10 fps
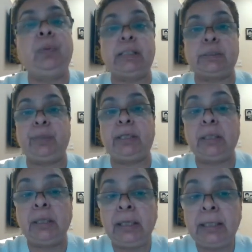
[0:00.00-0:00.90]
placement.
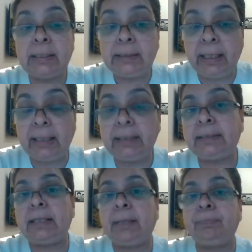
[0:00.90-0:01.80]
Second
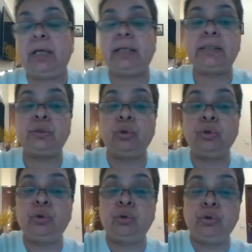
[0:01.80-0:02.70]
step that
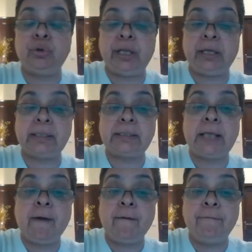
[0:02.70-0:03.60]
you're going to take is
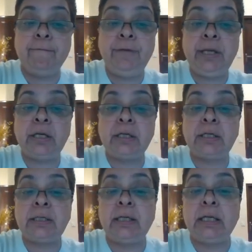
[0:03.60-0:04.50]

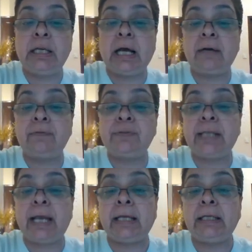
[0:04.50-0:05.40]
wear gloves
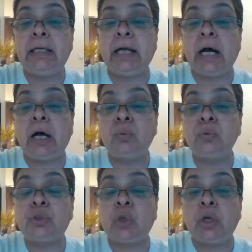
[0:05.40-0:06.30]
and
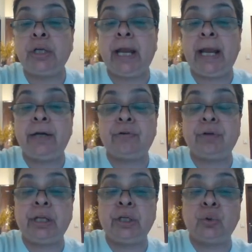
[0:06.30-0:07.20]
gowns on
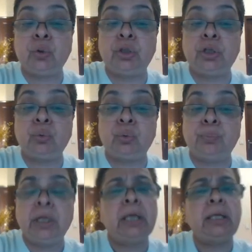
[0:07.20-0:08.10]
entering the room.
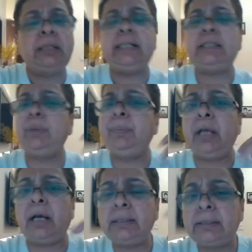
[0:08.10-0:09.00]
These may be
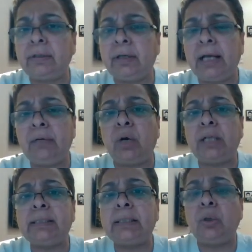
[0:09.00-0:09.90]
unsterile
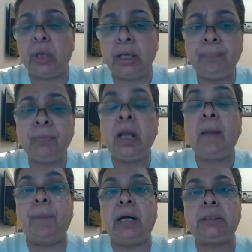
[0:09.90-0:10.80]
ones, okay,
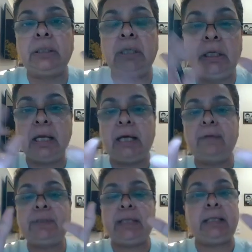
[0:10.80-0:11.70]
but
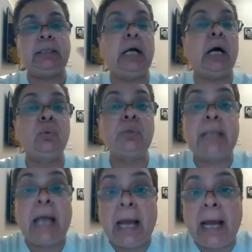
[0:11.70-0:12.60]
gloves and gowns
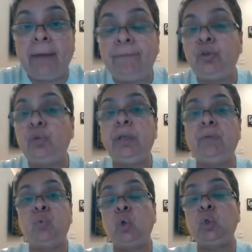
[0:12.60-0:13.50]
have to be
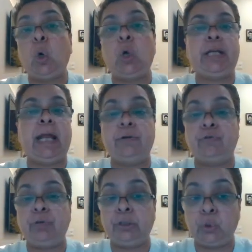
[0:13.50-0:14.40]
worn on
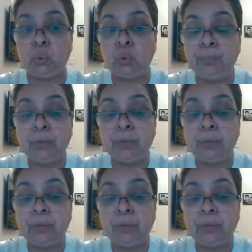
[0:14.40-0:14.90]
entering the room.